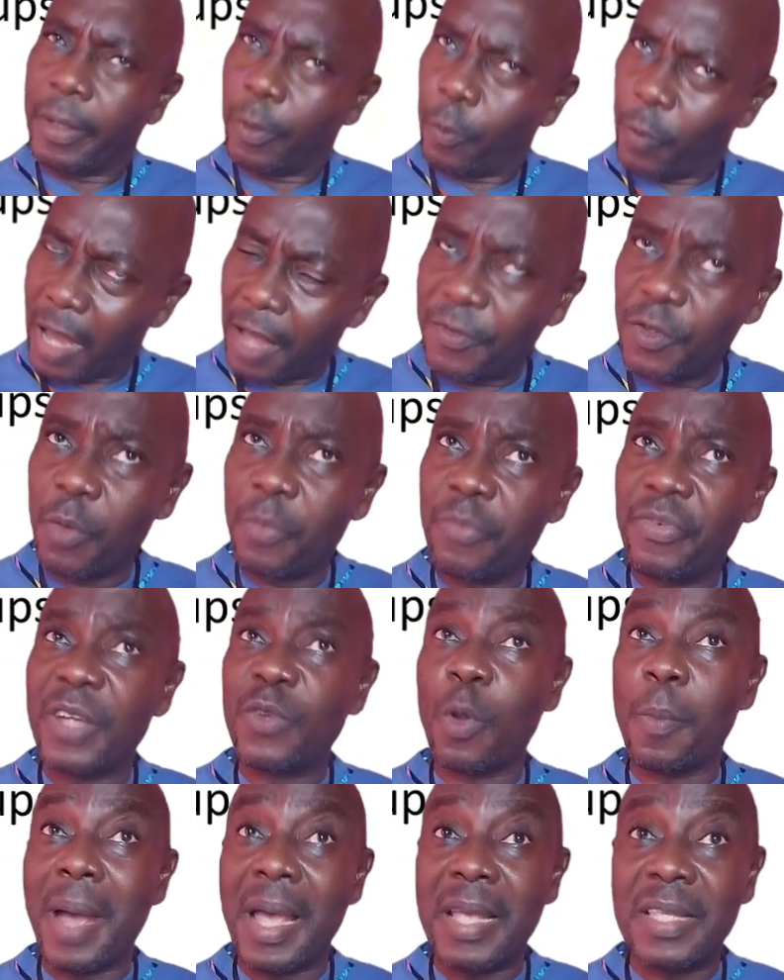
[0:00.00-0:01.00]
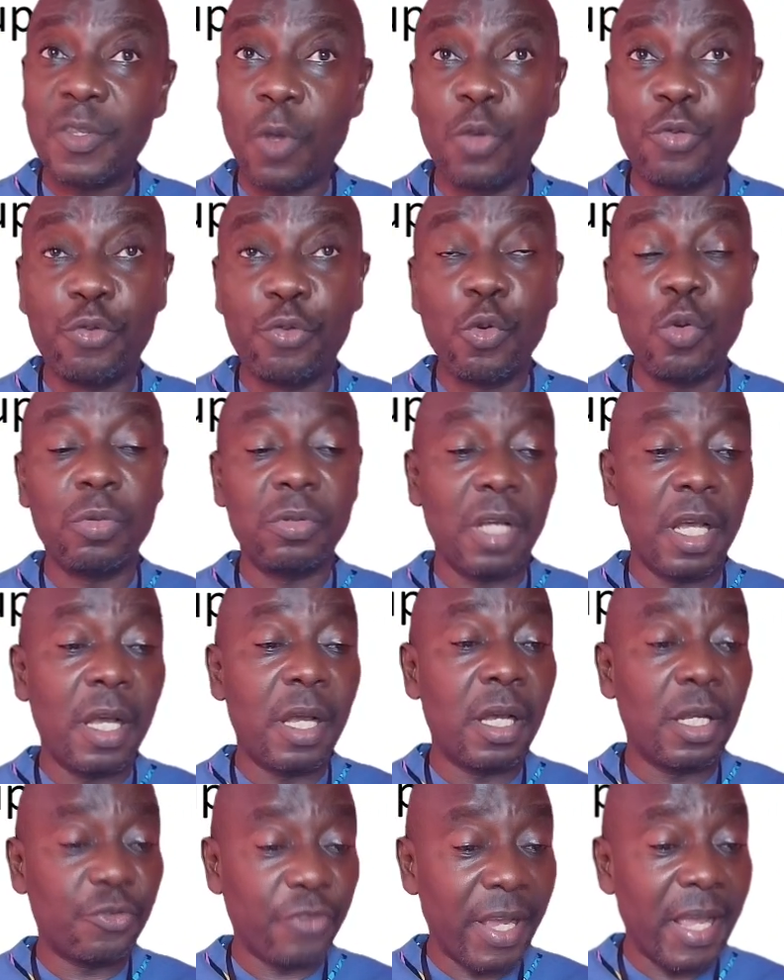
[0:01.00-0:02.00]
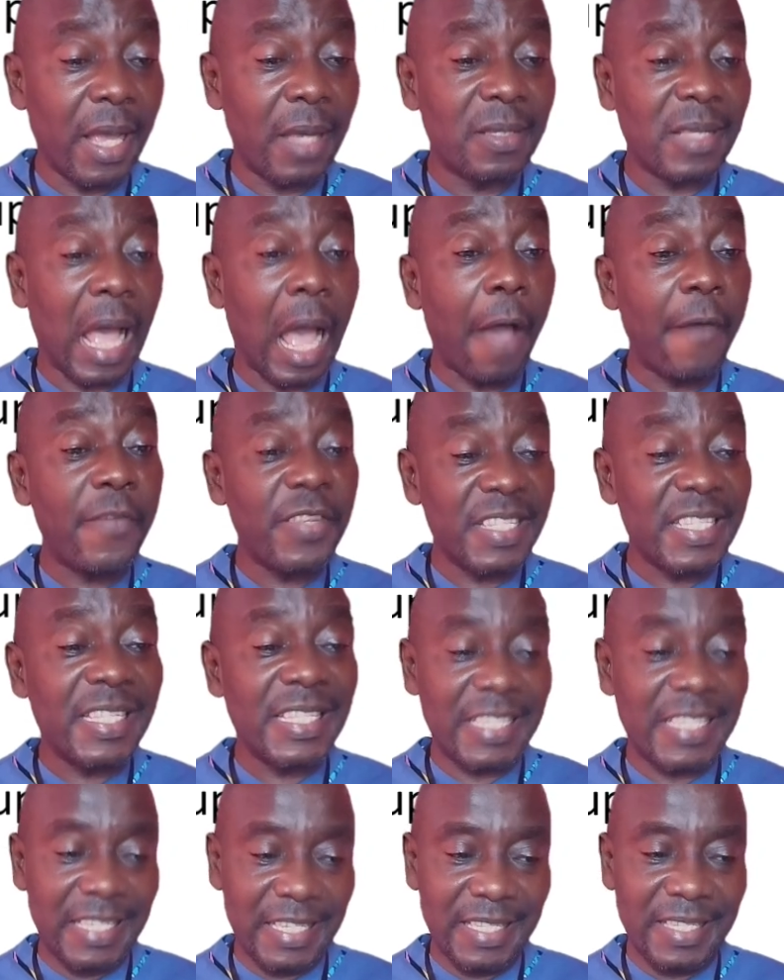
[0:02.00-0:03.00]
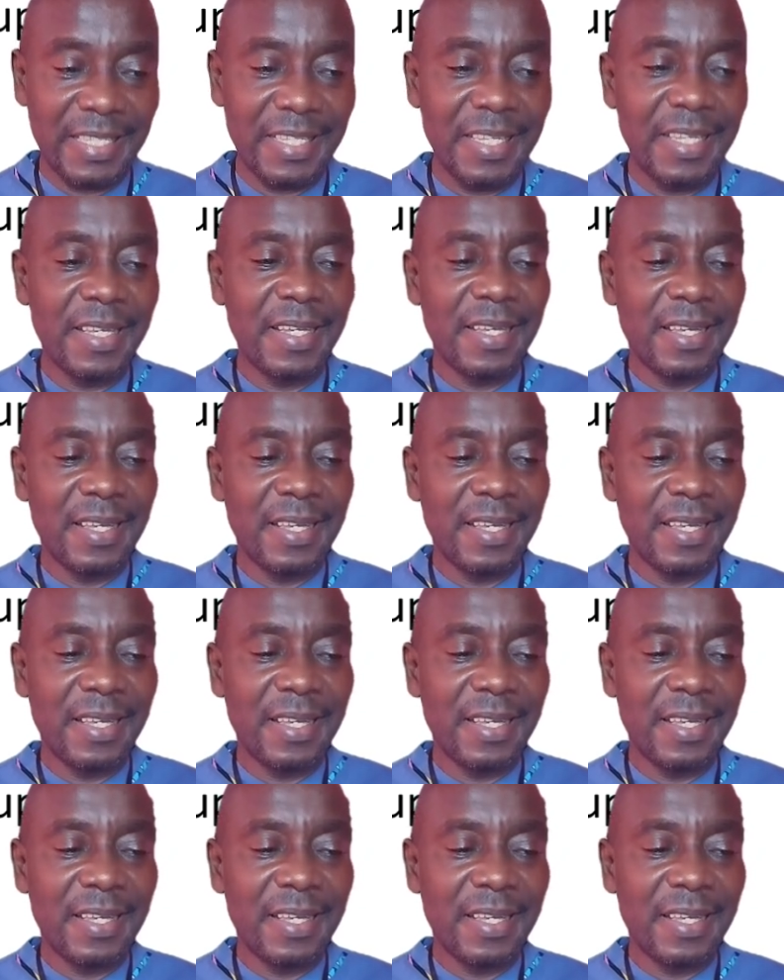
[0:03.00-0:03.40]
We have some randomized control trials, RCTs,